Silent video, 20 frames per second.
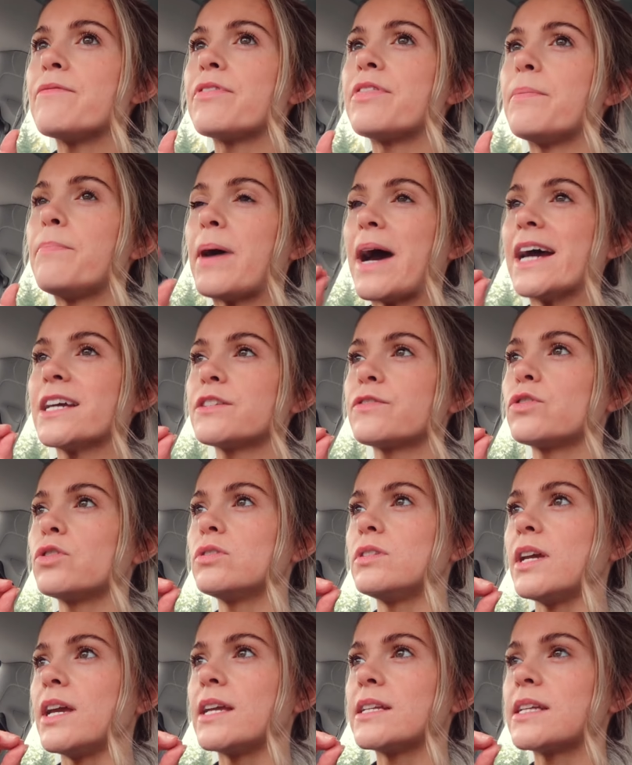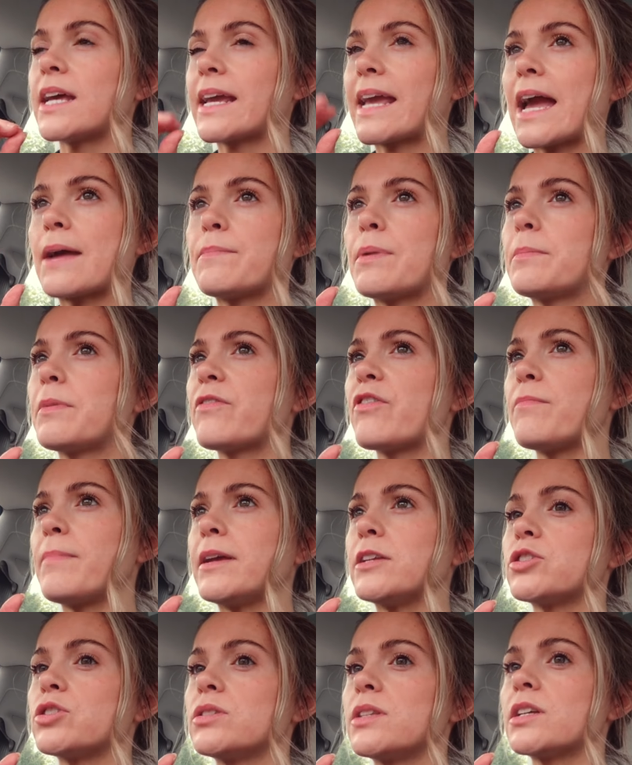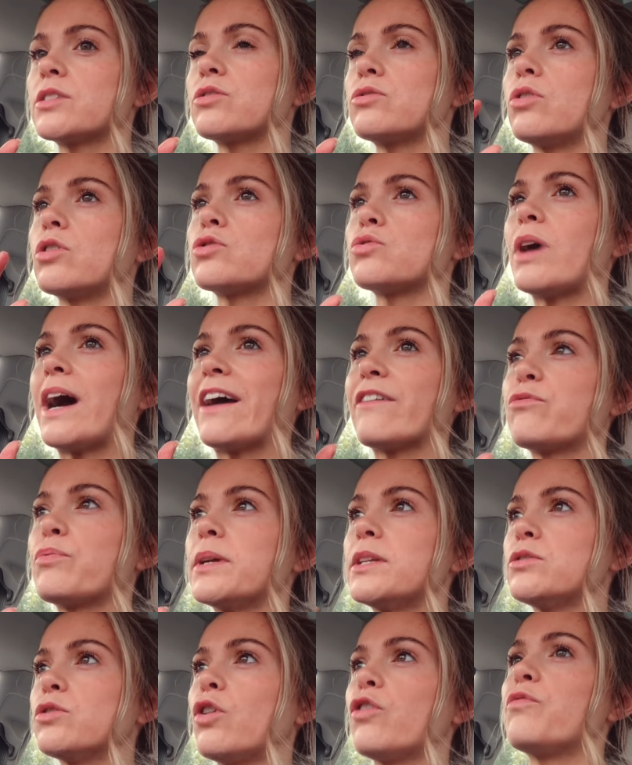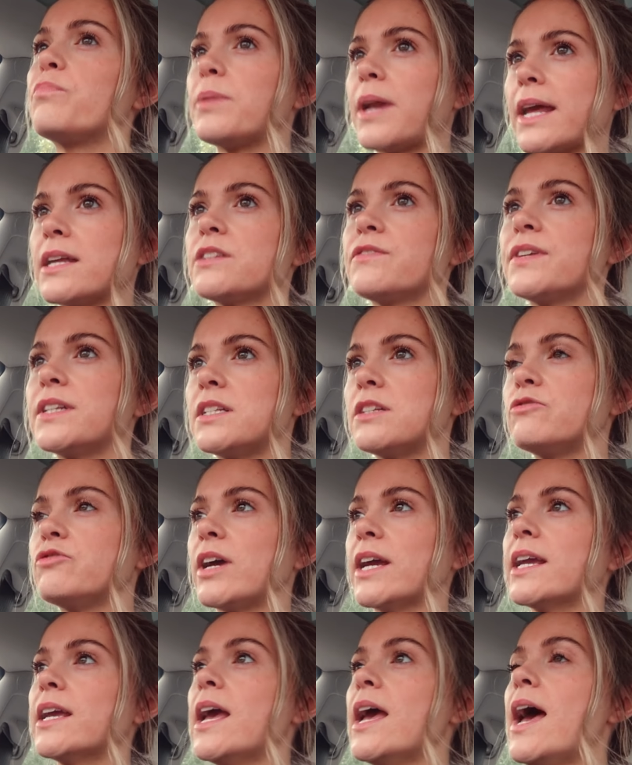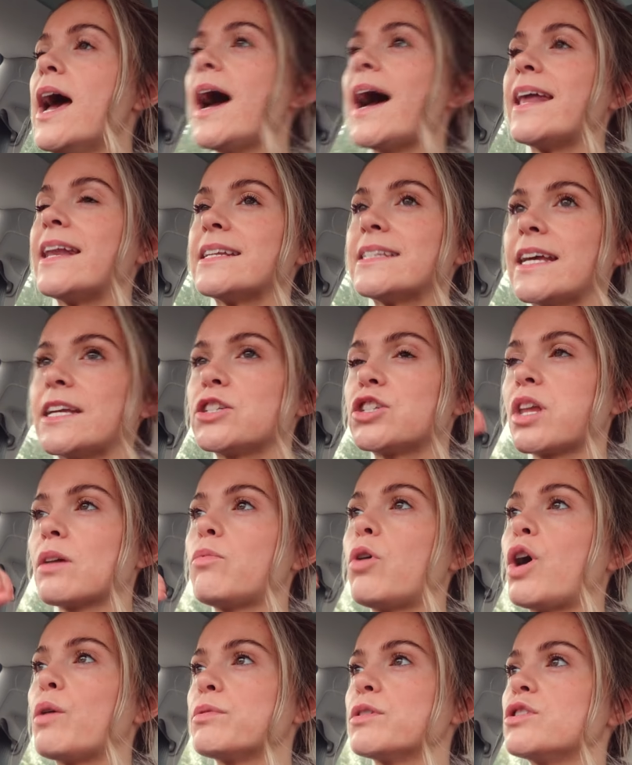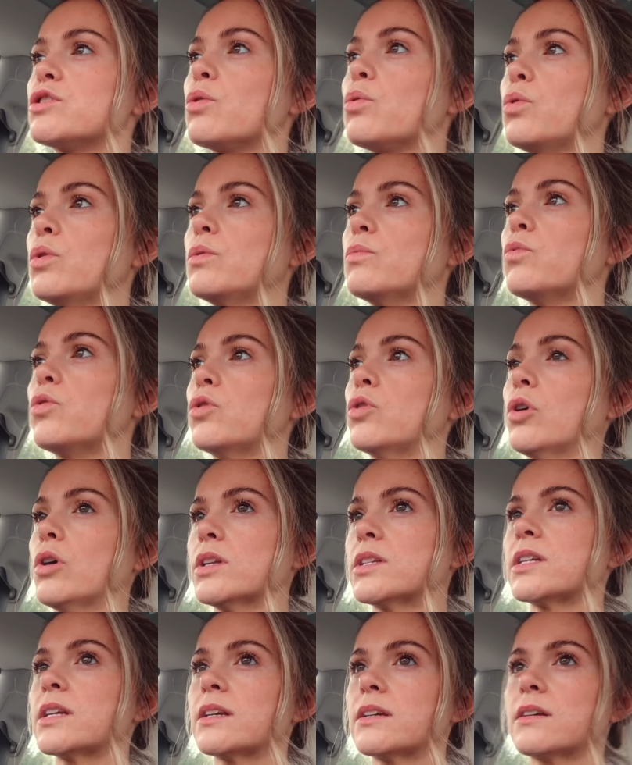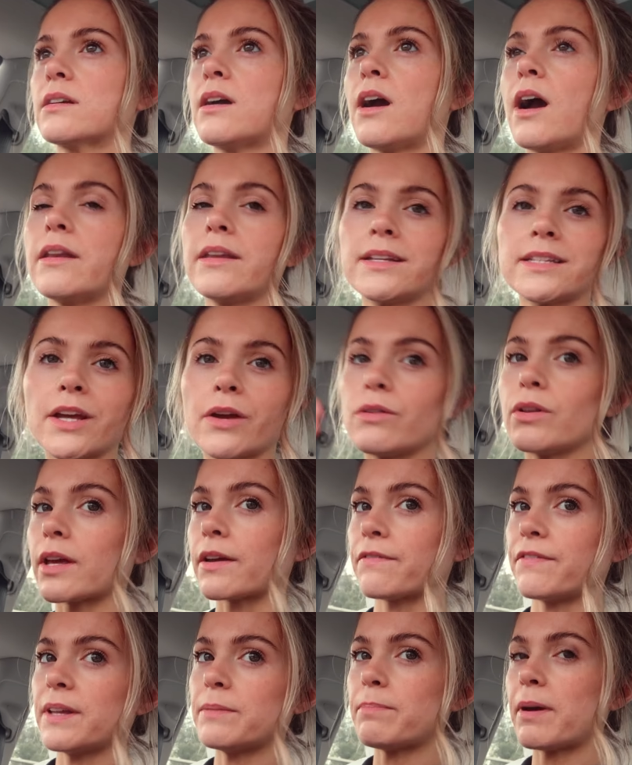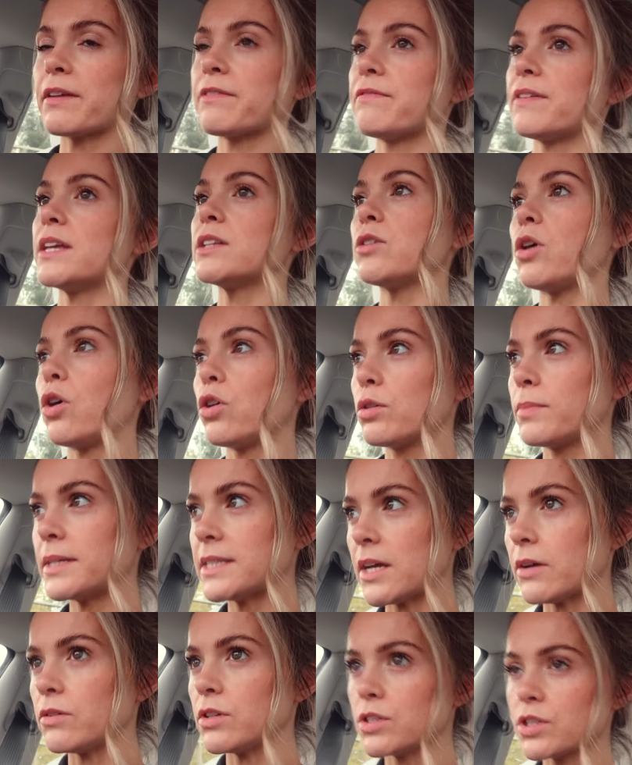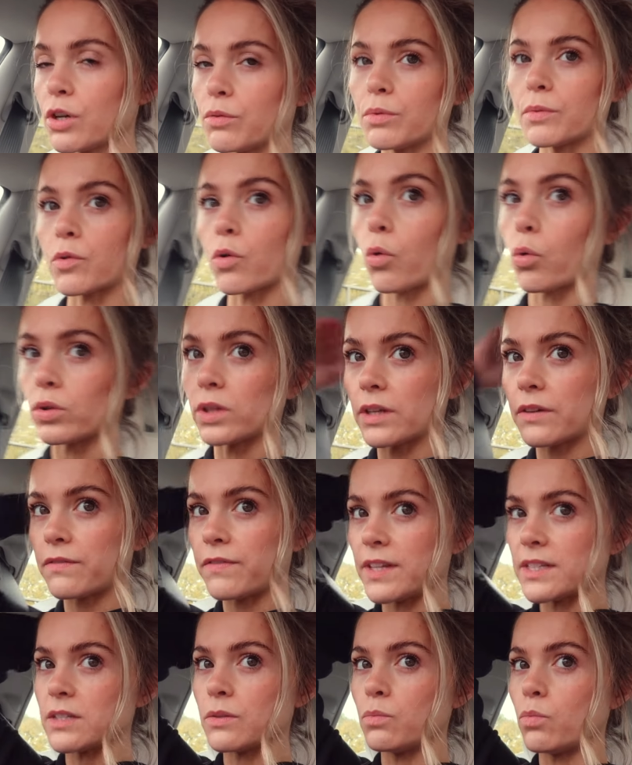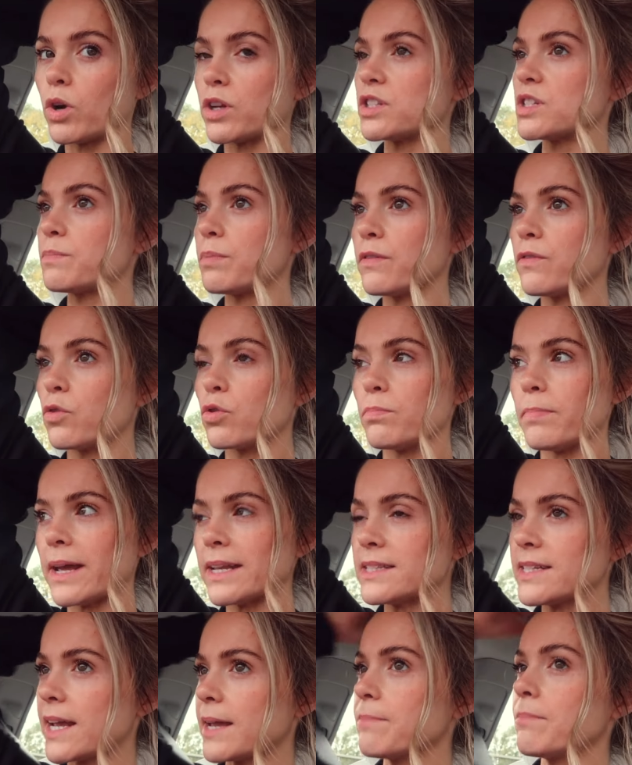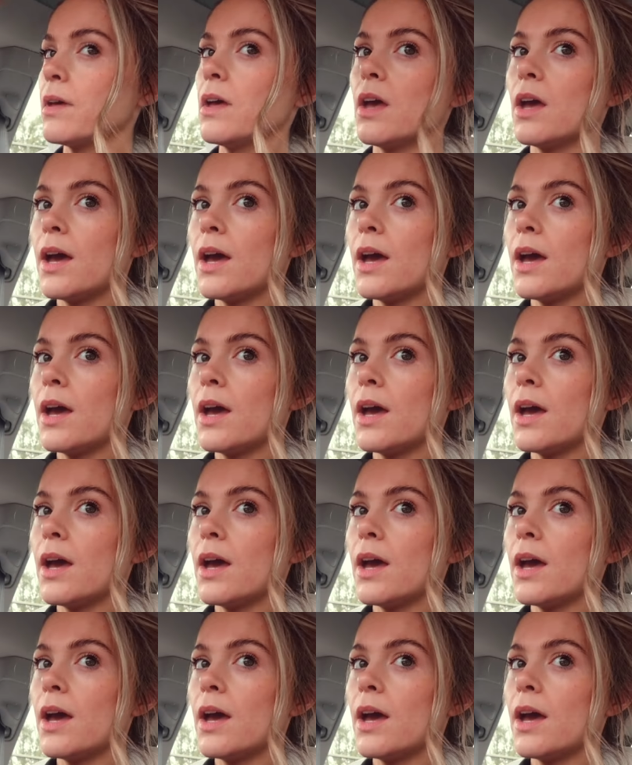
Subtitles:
The past few days, I can't remember if I mentioned this or not, so I've weaned off breastfeeding, right? And essentially what I was doing was cutting it down, like, feed by feed, all the way down until we were only feeding once before bedtime.